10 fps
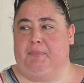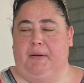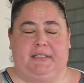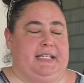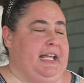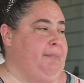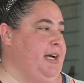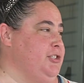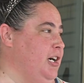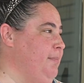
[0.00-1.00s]
but today
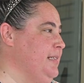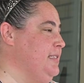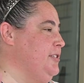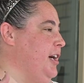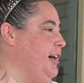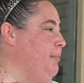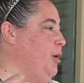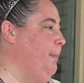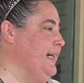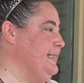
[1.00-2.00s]
my job is to talk
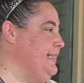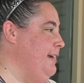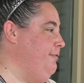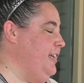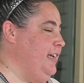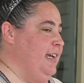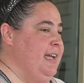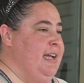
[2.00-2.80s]
about bus safety